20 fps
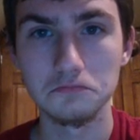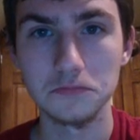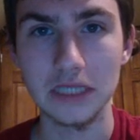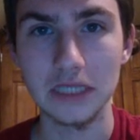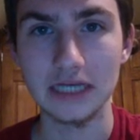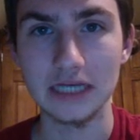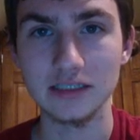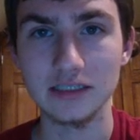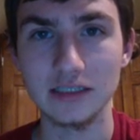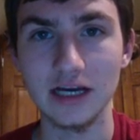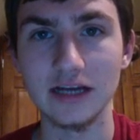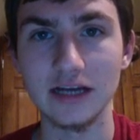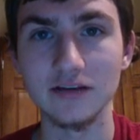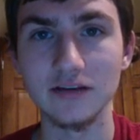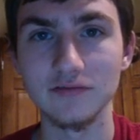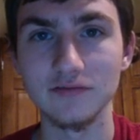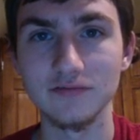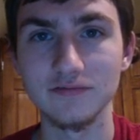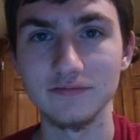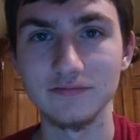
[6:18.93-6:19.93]
That kind
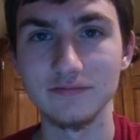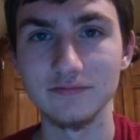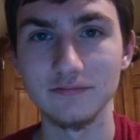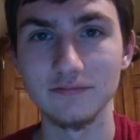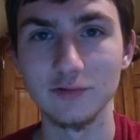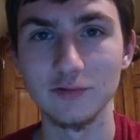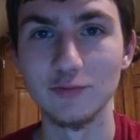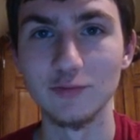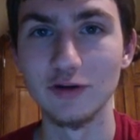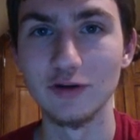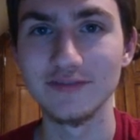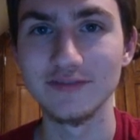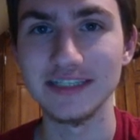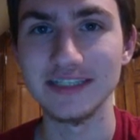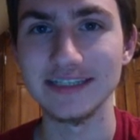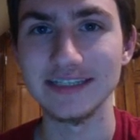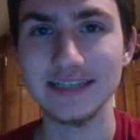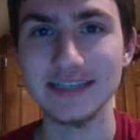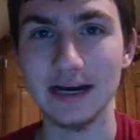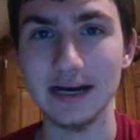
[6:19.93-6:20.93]
of removes
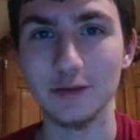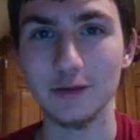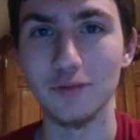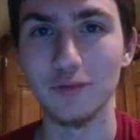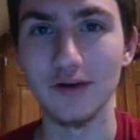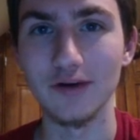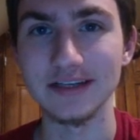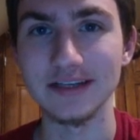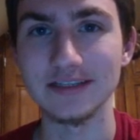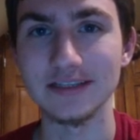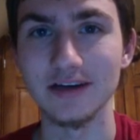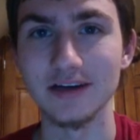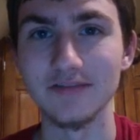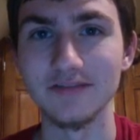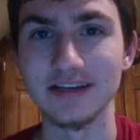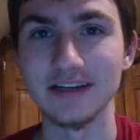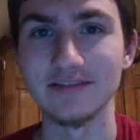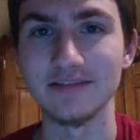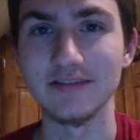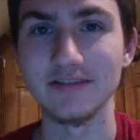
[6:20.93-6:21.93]
the entire point of
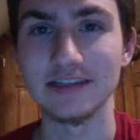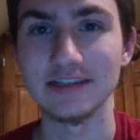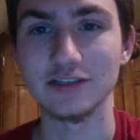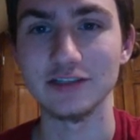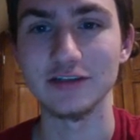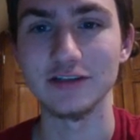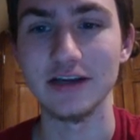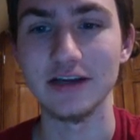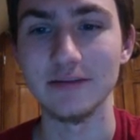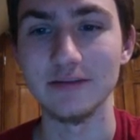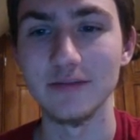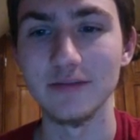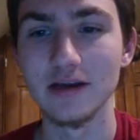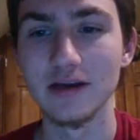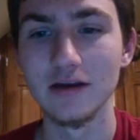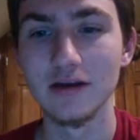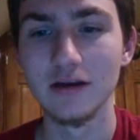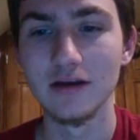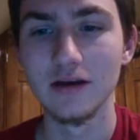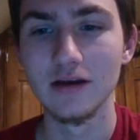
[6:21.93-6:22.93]
an adventure game.
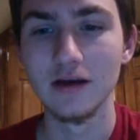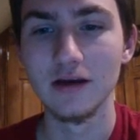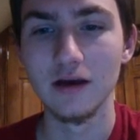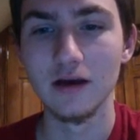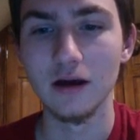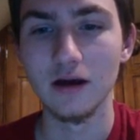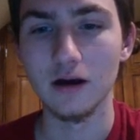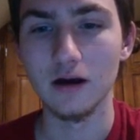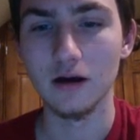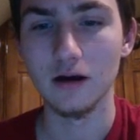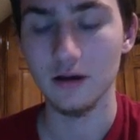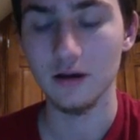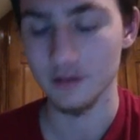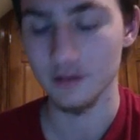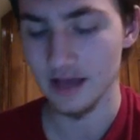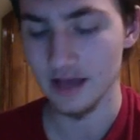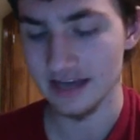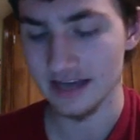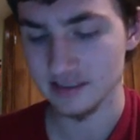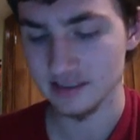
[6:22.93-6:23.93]

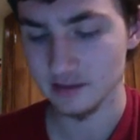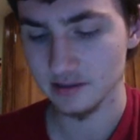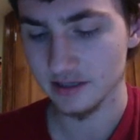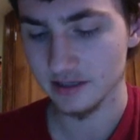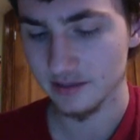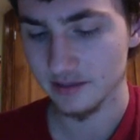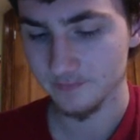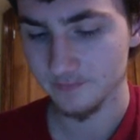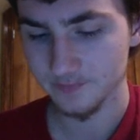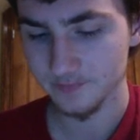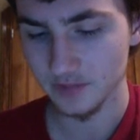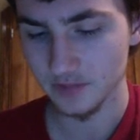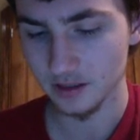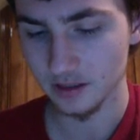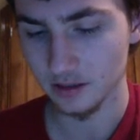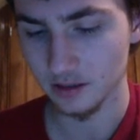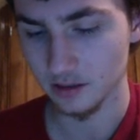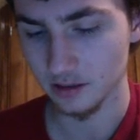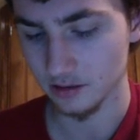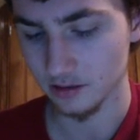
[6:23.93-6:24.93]
Lastly,
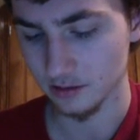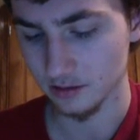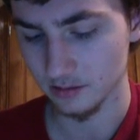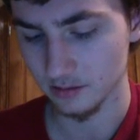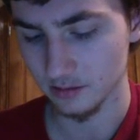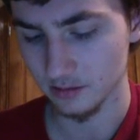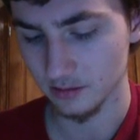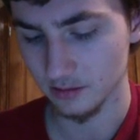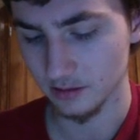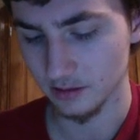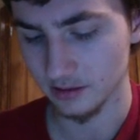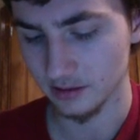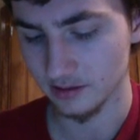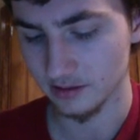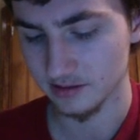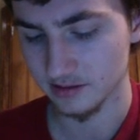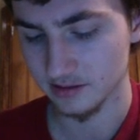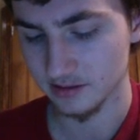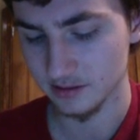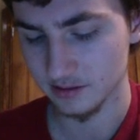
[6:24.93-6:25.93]

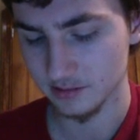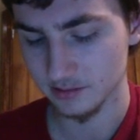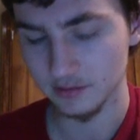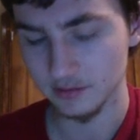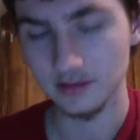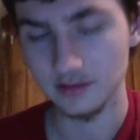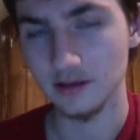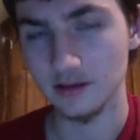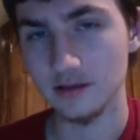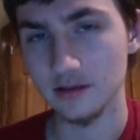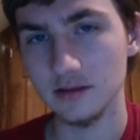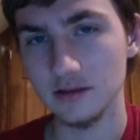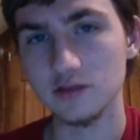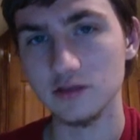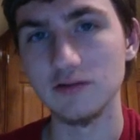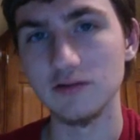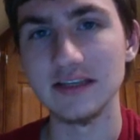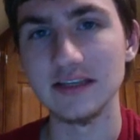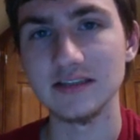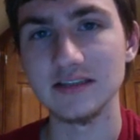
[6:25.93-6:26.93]
is the
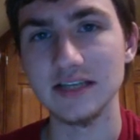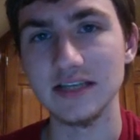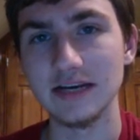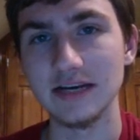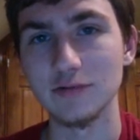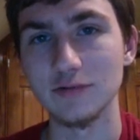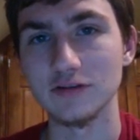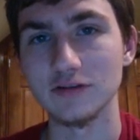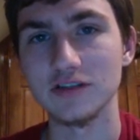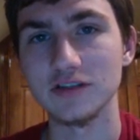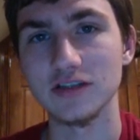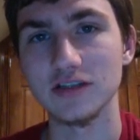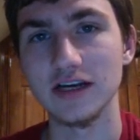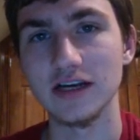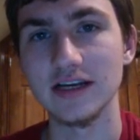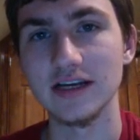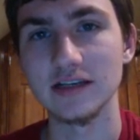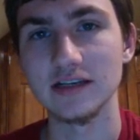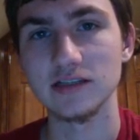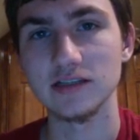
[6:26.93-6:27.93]
twin sabers,
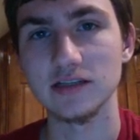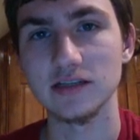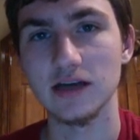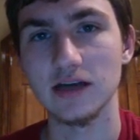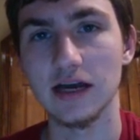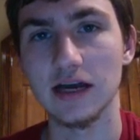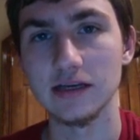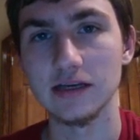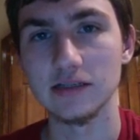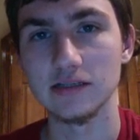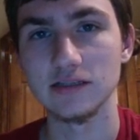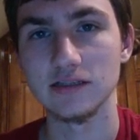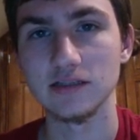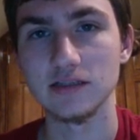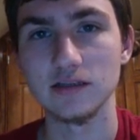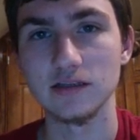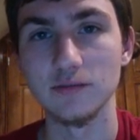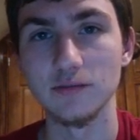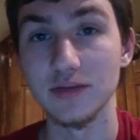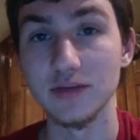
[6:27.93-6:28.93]
I guess,
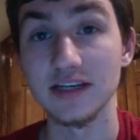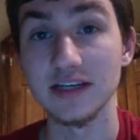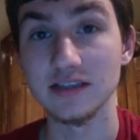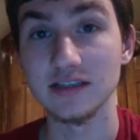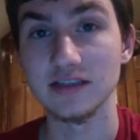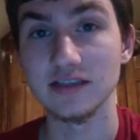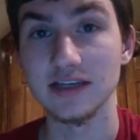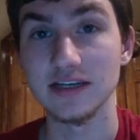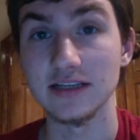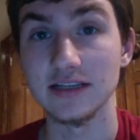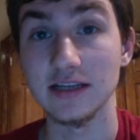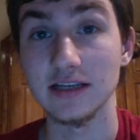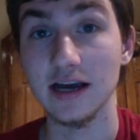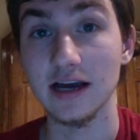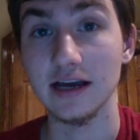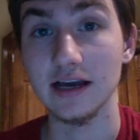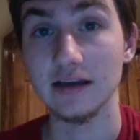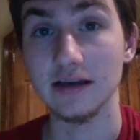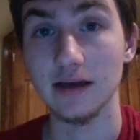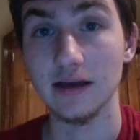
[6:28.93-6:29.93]
is the biggest thing that
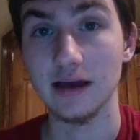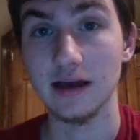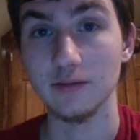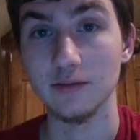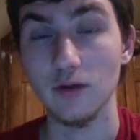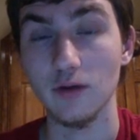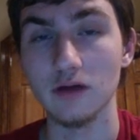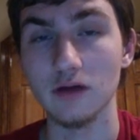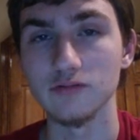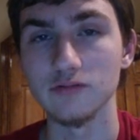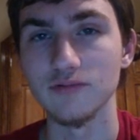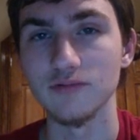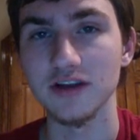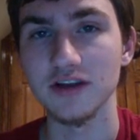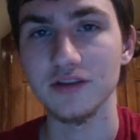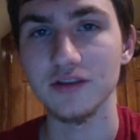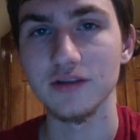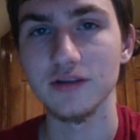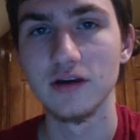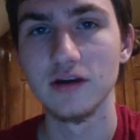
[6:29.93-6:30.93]
I had a problem
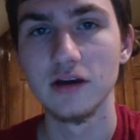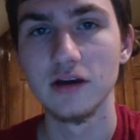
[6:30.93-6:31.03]
with.